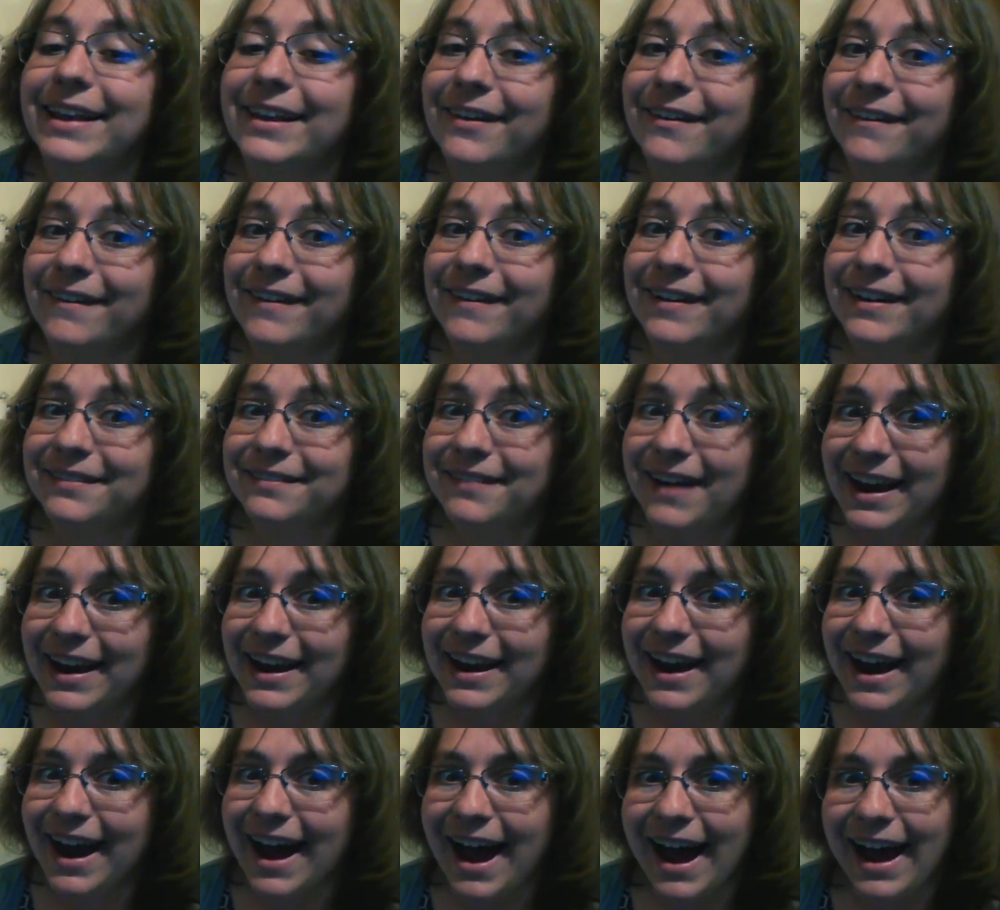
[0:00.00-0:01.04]
You're
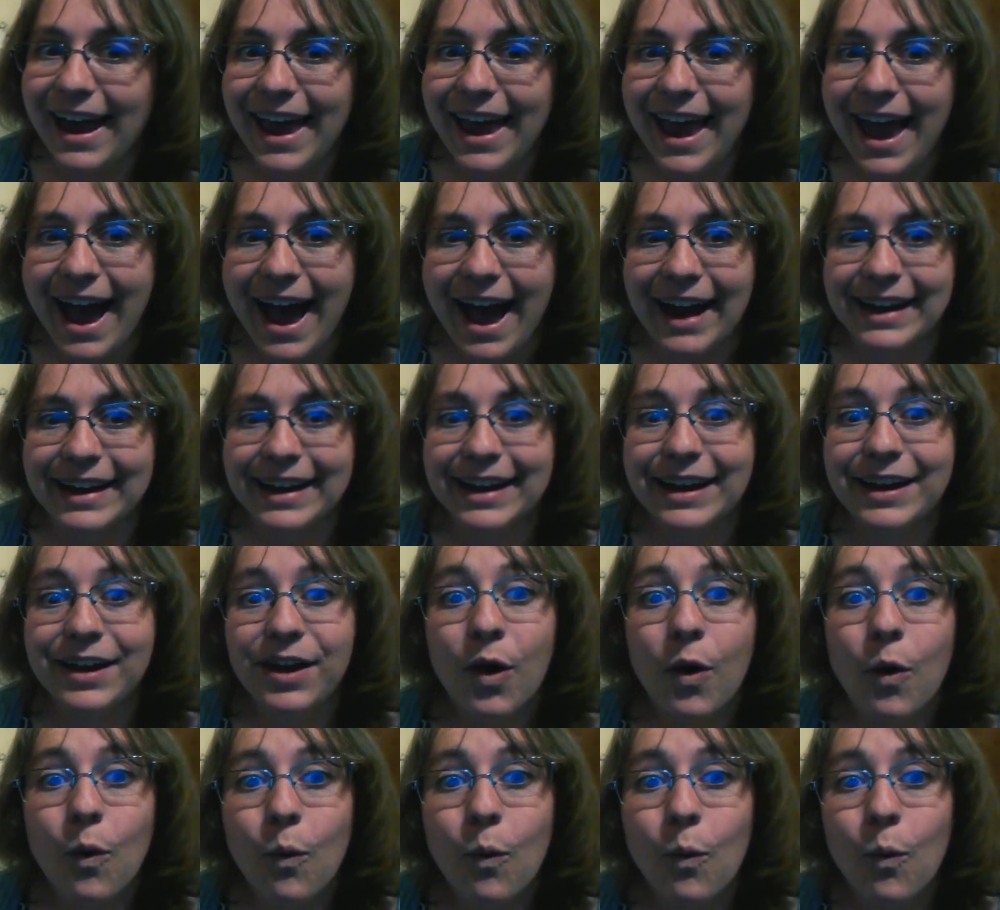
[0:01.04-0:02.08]
right, I added
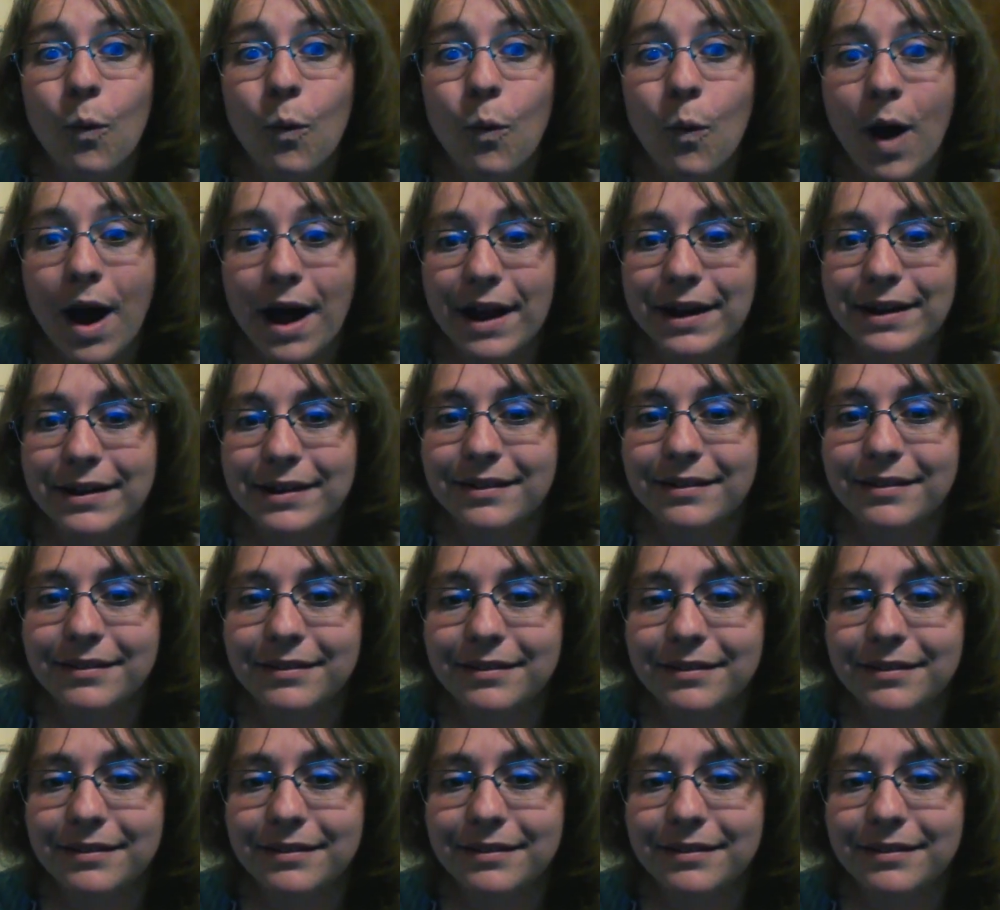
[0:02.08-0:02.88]
1.